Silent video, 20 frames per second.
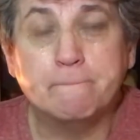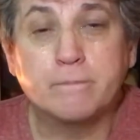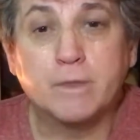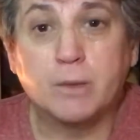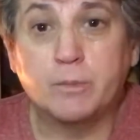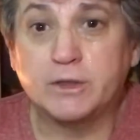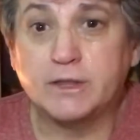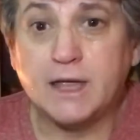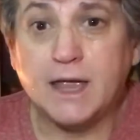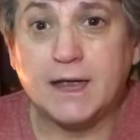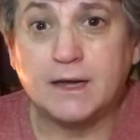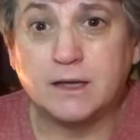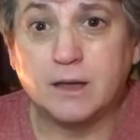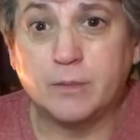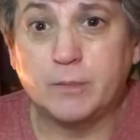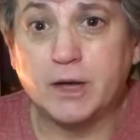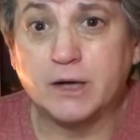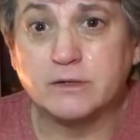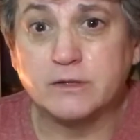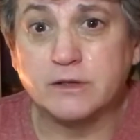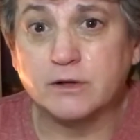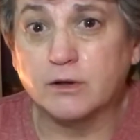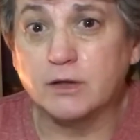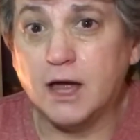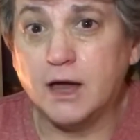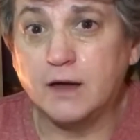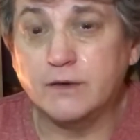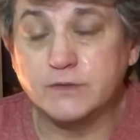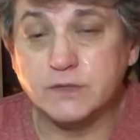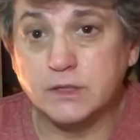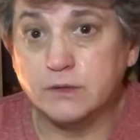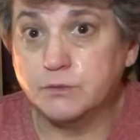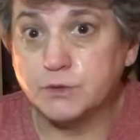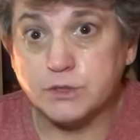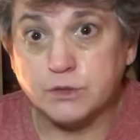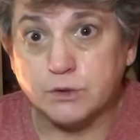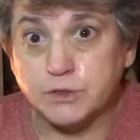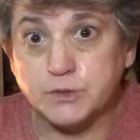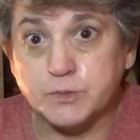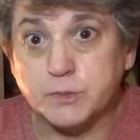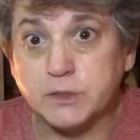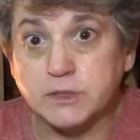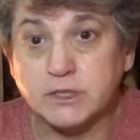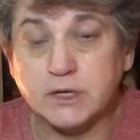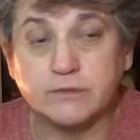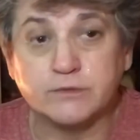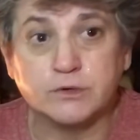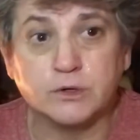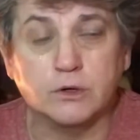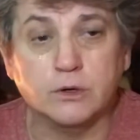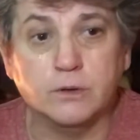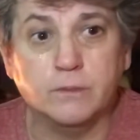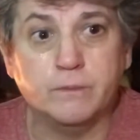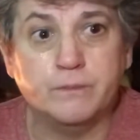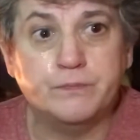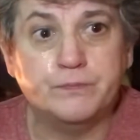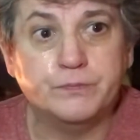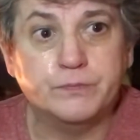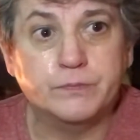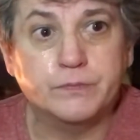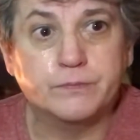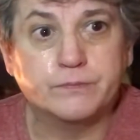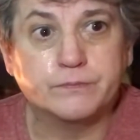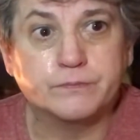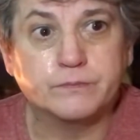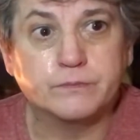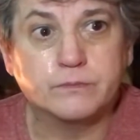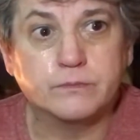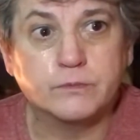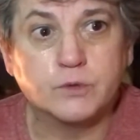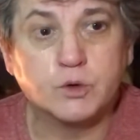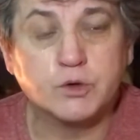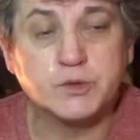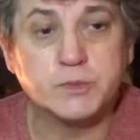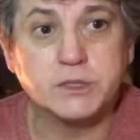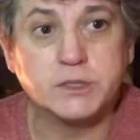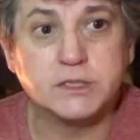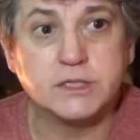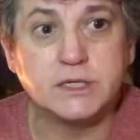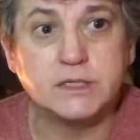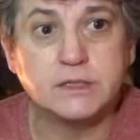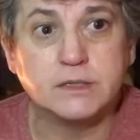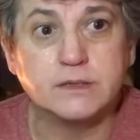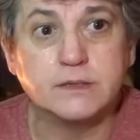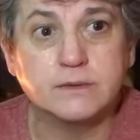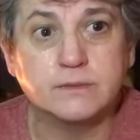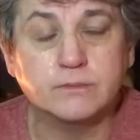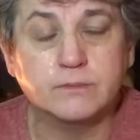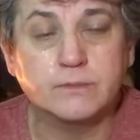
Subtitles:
But they had to get back to their lives, and it was Christmas after all, Christmas season.